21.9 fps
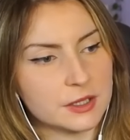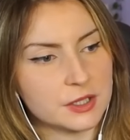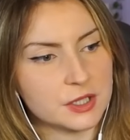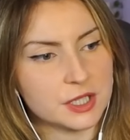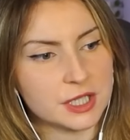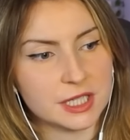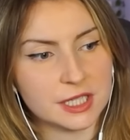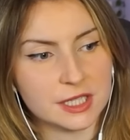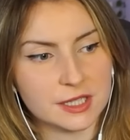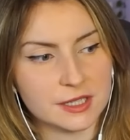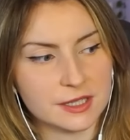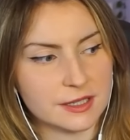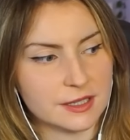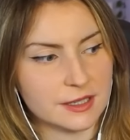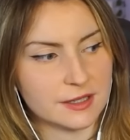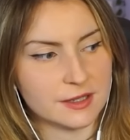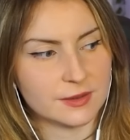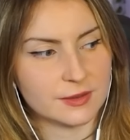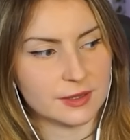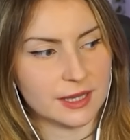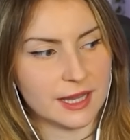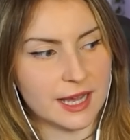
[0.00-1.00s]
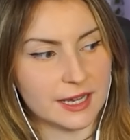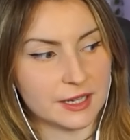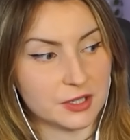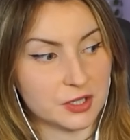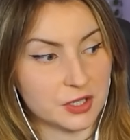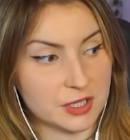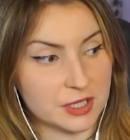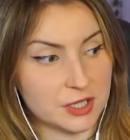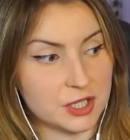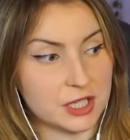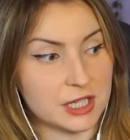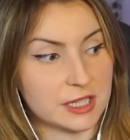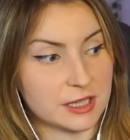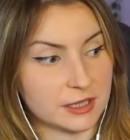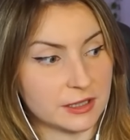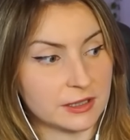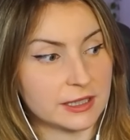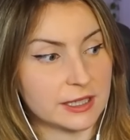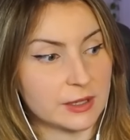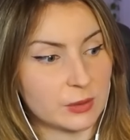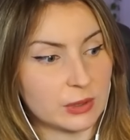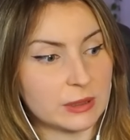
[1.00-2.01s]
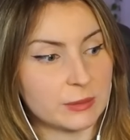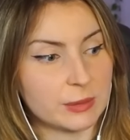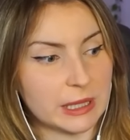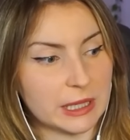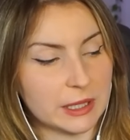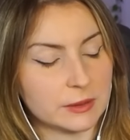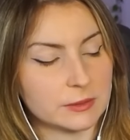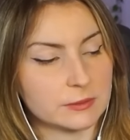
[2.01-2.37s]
She just needs to relax, and she clearly will be.